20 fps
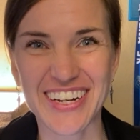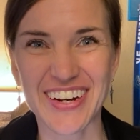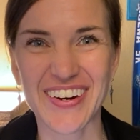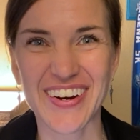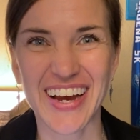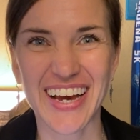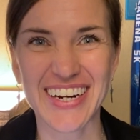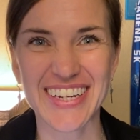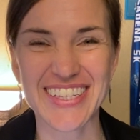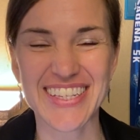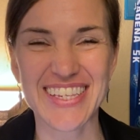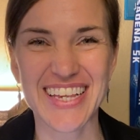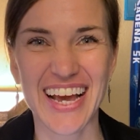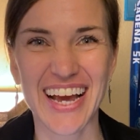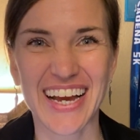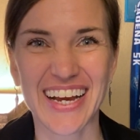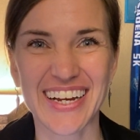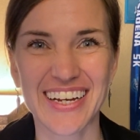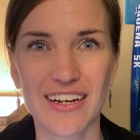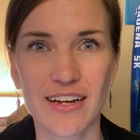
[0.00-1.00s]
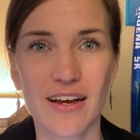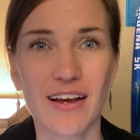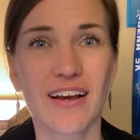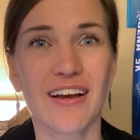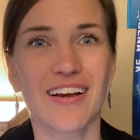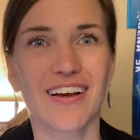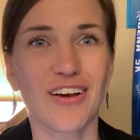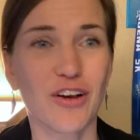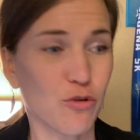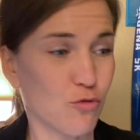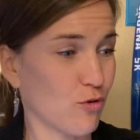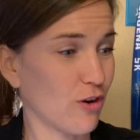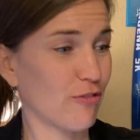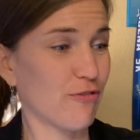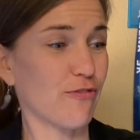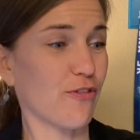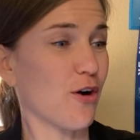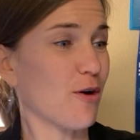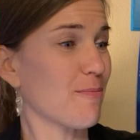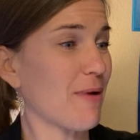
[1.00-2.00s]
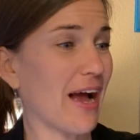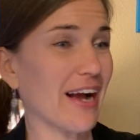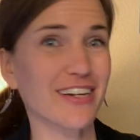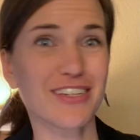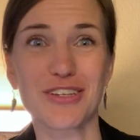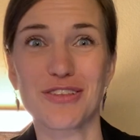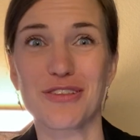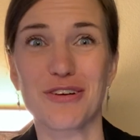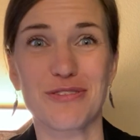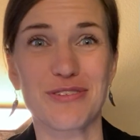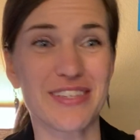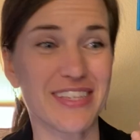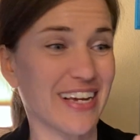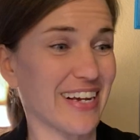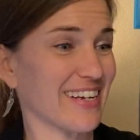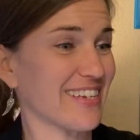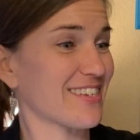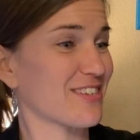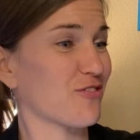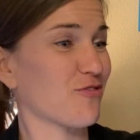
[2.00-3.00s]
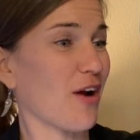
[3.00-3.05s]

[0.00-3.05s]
go ahead and say, refer back to those things.